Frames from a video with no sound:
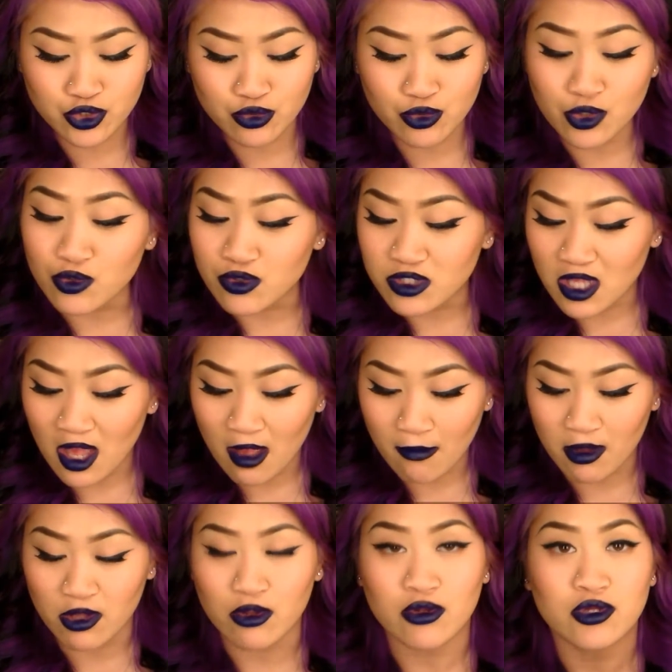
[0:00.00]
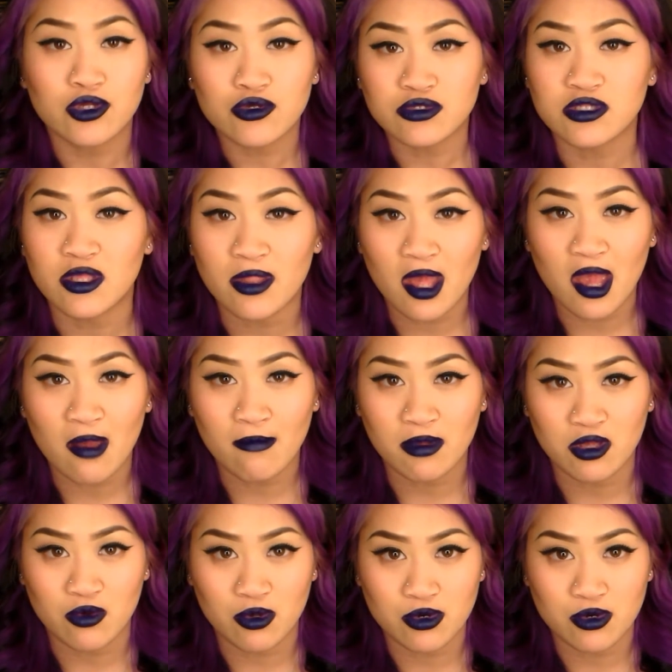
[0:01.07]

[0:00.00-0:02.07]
do use them and you're used to them and you